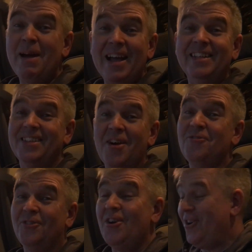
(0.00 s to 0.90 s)
bad
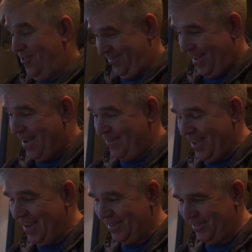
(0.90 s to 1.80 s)
so far. Oh
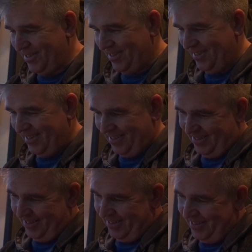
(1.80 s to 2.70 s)
yes,
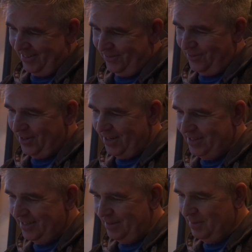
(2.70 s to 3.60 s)

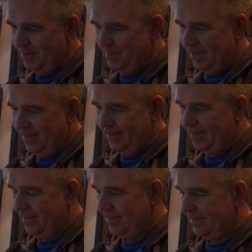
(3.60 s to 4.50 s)
fucking tell me about
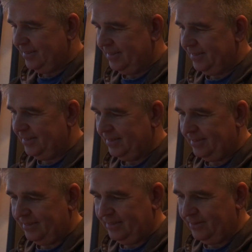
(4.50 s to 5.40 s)
it.
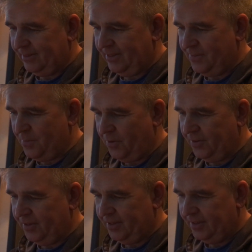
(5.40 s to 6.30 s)
Oh well, never mind.